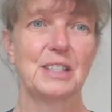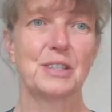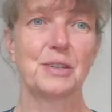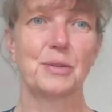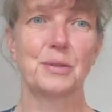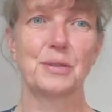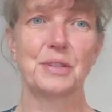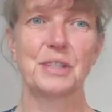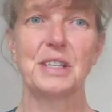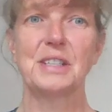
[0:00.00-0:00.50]

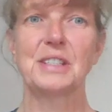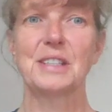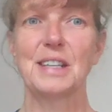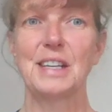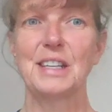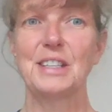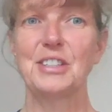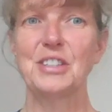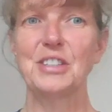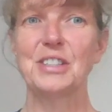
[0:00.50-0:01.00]
course,
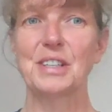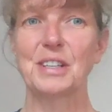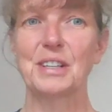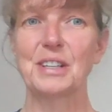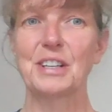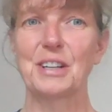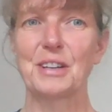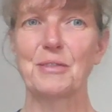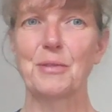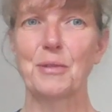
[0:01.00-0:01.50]
is just
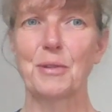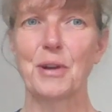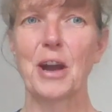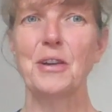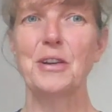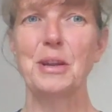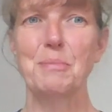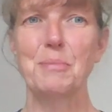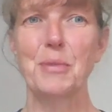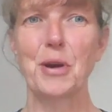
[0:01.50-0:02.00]

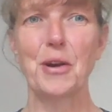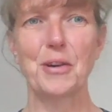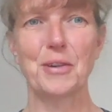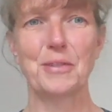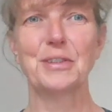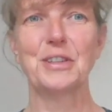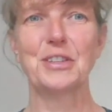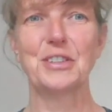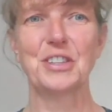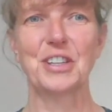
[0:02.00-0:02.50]
only part
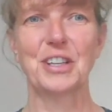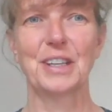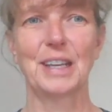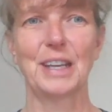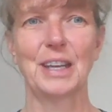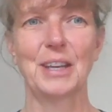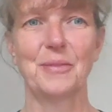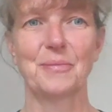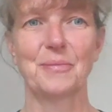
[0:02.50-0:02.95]
of the journey.